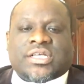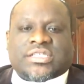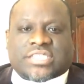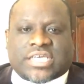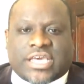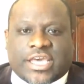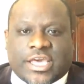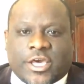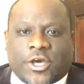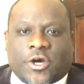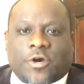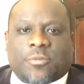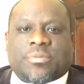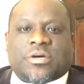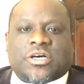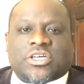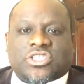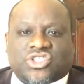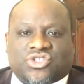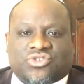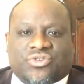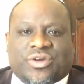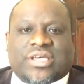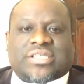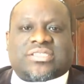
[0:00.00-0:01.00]
to help
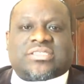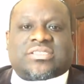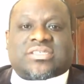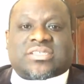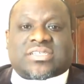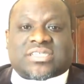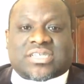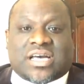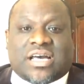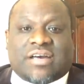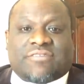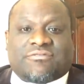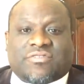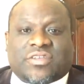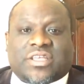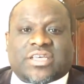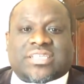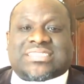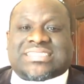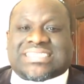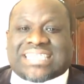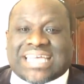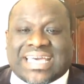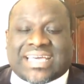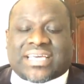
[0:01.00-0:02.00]
address the
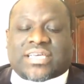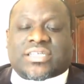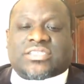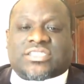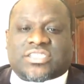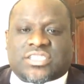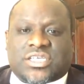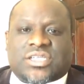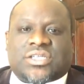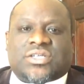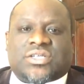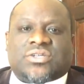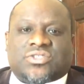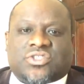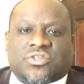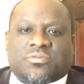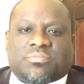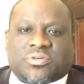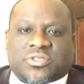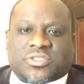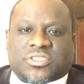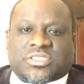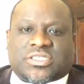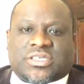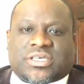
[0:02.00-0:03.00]
conflicts that continue to
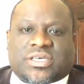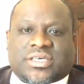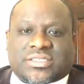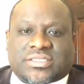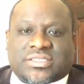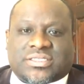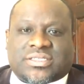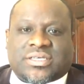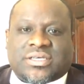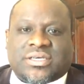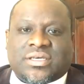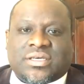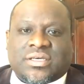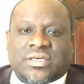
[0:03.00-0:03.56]
persist.